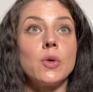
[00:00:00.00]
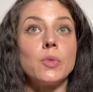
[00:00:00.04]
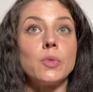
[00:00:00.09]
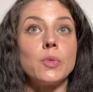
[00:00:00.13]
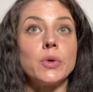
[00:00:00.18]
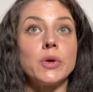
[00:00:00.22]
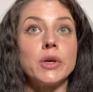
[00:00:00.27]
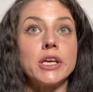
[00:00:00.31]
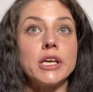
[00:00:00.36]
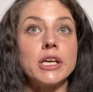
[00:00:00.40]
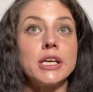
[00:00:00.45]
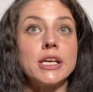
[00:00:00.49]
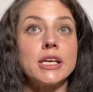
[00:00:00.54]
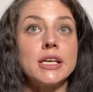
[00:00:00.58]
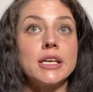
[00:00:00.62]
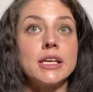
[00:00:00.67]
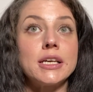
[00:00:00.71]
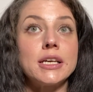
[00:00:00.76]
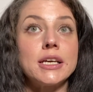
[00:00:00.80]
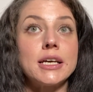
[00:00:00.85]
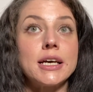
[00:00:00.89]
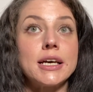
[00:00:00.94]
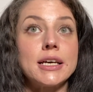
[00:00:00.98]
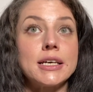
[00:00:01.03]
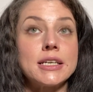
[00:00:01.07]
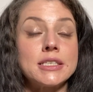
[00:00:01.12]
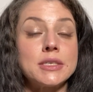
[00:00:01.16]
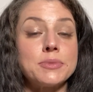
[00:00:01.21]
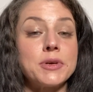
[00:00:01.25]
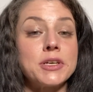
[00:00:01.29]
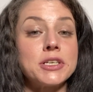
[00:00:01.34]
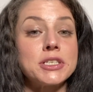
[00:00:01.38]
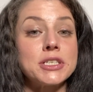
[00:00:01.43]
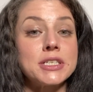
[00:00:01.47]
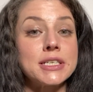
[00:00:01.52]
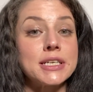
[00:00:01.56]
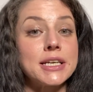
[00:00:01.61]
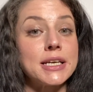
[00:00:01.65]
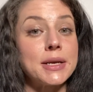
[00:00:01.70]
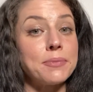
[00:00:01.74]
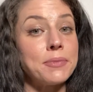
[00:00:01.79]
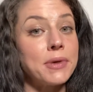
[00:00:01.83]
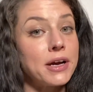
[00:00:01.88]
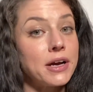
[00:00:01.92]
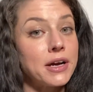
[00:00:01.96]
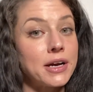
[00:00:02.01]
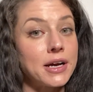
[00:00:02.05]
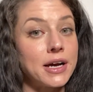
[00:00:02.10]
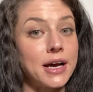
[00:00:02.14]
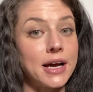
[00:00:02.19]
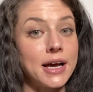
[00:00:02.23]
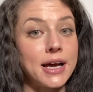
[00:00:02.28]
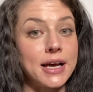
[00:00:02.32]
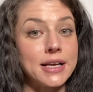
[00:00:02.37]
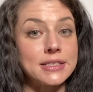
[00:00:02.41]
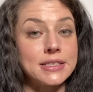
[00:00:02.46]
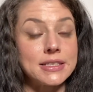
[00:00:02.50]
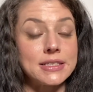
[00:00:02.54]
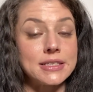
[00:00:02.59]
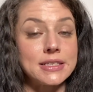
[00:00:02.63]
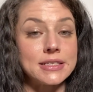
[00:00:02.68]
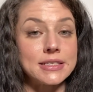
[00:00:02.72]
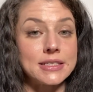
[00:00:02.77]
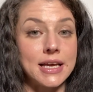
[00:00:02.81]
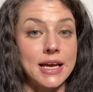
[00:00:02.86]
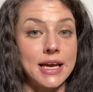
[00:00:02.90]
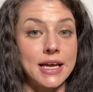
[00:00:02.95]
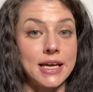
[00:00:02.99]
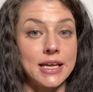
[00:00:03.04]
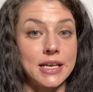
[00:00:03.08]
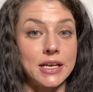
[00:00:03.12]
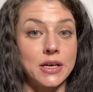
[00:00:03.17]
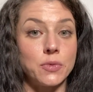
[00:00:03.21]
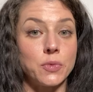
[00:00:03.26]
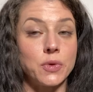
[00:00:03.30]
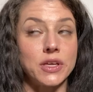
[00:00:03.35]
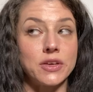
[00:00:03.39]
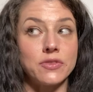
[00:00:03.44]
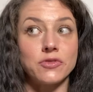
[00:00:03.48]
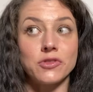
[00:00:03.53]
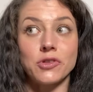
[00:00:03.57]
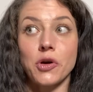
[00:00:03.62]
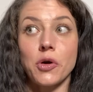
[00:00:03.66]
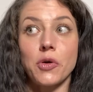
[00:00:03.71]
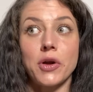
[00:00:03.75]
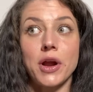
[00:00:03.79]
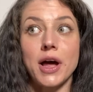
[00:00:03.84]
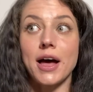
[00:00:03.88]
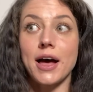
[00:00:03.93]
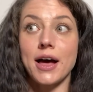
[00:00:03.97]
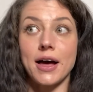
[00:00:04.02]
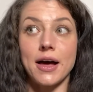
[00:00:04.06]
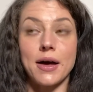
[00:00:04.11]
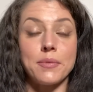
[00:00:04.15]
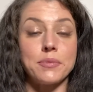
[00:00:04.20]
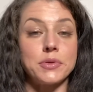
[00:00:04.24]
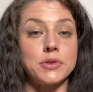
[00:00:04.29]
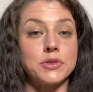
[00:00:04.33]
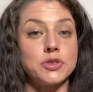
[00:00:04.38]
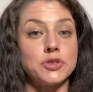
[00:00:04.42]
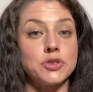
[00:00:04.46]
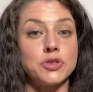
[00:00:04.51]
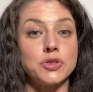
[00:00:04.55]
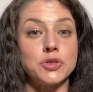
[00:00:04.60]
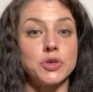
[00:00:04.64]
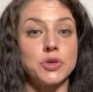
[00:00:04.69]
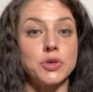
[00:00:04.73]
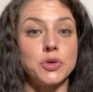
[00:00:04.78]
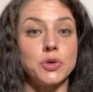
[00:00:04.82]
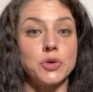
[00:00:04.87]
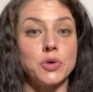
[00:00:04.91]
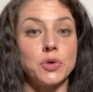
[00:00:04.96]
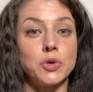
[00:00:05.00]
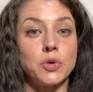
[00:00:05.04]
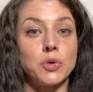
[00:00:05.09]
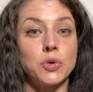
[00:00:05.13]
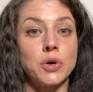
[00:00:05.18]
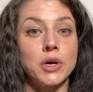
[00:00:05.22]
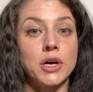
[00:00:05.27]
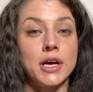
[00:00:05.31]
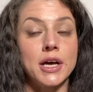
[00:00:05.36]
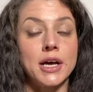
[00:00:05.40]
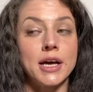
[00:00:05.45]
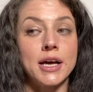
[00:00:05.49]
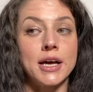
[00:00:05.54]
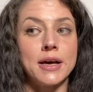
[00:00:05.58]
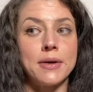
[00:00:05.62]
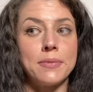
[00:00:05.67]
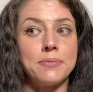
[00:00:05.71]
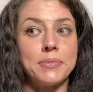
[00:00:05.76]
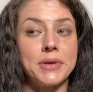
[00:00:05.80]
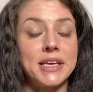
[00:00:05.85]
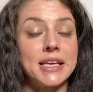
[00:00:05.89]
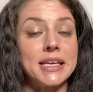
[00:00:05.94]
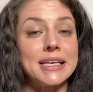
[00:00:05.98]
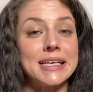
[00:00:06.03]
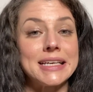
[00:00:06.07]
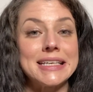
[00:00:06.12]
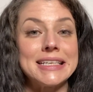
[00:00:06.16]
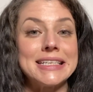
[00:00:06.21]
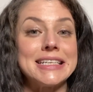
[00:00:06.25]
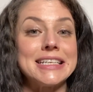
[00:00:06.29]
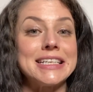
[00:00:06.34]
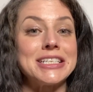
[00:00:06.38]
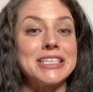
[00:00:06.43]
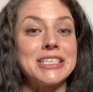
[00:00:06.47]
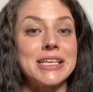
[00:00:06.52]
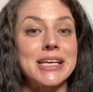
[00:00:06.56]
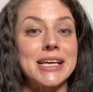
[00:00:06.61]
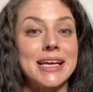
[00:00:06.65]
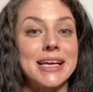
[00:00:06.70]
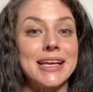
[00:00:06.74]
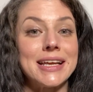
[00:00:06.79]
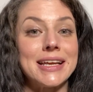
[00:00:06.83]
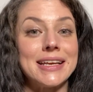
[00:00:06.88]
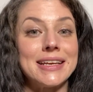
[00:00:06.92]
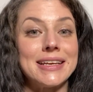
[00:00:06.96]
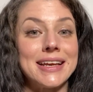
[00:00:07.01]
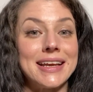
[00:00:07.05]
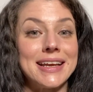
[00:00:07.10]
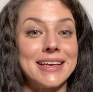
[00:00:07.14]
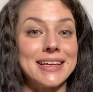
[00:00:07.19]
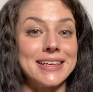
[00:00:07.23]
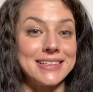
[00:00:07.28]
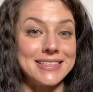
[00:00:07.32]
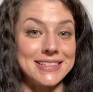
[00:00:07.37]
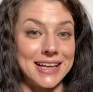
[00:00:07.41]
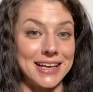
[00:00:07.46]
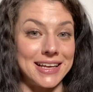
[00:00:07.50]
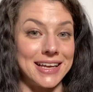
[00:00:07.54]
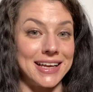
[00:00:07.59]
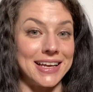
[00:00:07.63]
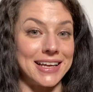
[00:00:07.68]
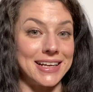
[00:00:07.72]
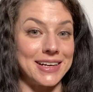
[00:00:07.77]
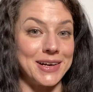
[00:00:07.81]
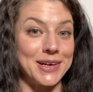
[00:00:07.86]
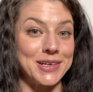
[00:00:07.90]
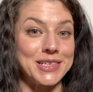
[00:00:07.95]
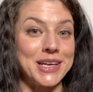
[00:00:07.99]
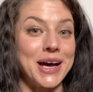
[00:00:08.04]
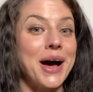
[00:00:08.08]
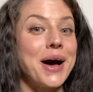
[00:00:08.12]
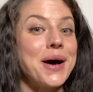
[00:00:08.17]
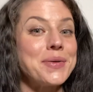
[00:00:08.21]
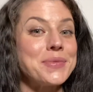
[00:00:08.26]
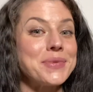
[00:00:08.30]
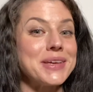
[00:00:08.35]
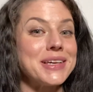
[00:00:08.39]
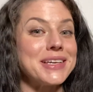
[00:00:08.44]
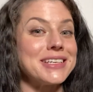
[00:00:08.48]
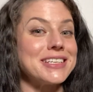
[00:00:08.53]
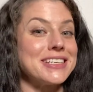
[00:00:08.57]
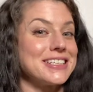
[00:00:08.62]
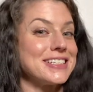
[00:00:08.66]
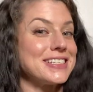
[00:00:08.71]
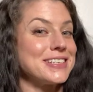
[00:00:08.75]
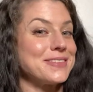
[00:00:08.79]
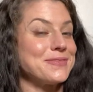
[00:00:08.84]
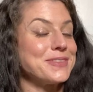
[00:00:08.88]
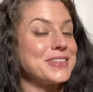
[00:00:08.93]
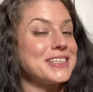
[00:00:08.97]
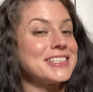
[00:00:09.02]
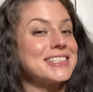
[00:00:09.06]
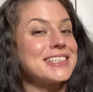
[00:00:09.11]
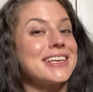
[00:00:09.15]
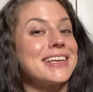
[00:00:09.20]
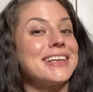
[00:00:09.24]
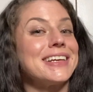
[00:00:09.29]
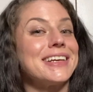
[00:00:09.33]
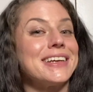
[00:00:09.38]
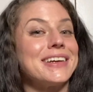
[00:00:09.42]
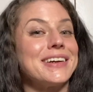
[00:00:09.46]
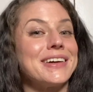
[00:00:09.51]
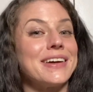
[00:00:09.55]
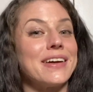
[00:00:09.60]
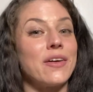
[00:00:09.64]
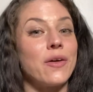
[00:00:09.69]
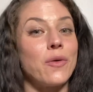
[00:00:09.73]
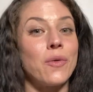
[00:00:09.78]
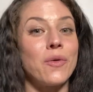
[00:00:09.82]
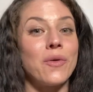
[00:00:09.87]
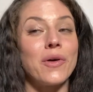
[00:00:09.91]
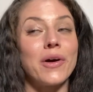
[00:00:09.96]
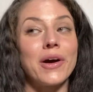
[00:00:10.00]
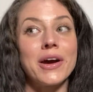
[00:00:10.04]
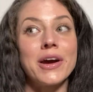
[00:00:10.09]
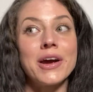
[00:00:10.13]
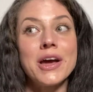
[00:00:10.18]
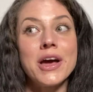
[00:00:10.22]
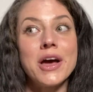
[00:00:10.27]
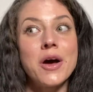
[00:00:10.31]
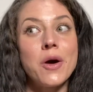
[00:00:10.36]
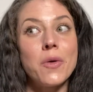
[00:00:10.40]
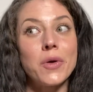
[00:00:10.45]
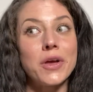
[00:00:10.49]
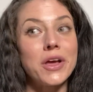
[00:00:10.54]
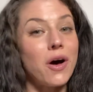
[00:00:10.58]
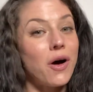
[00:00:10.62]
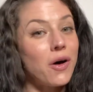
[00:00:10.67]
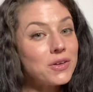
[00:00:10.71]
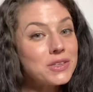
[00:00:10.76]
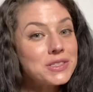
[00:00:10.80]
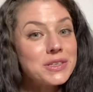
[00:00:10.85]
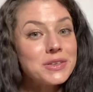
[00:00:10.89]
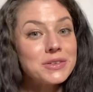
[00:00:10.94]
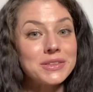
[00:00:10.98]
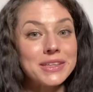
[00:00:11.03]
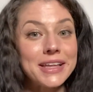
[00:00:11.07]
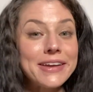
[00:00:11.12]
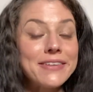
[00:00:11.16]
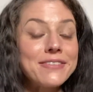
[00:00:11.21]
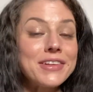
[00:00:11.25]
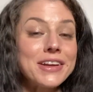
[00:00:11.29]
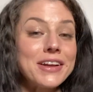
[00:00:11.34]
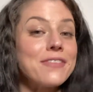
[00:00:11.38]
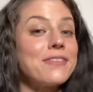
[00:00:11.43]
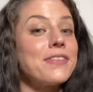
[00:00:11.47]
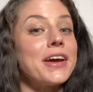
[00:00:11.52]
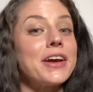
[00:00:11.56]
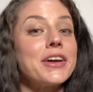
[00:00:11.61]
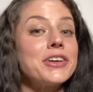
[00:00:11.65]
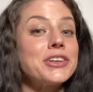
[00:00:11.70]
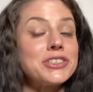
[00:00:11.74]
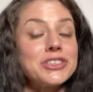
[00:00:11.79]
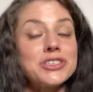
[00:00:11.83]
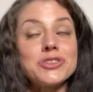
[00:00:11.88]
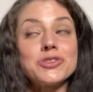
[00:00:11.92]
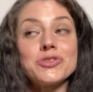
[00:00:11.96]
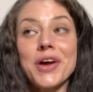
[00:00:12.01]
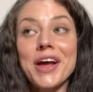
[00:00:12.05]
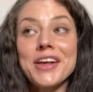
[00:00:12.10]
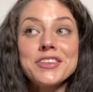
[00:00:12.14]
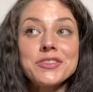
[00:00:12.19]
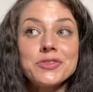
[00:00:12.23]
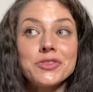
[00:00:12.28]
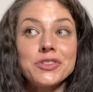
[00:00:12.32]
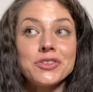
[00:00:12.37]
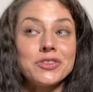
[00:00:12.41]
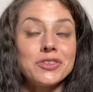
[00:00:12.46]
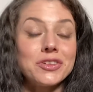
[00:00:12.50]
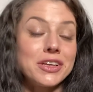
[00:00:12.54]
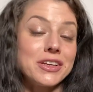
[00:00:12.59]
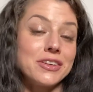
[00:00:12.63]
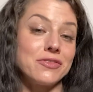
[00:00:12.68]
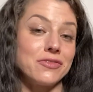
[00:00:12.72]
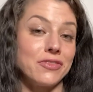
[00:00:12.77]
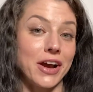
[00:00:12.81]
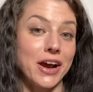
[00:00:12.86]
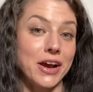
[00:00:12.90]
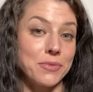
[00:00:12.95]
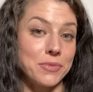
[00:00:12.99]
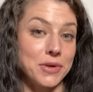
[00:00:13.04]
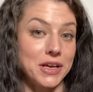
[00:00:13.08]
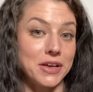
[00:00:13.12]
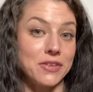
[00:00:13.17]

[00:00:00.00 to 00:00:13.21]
we, especially in America as a society, we have grown up to being conditioned and sucking in our tummies to be skinnier, or we also live in a very stressful environment.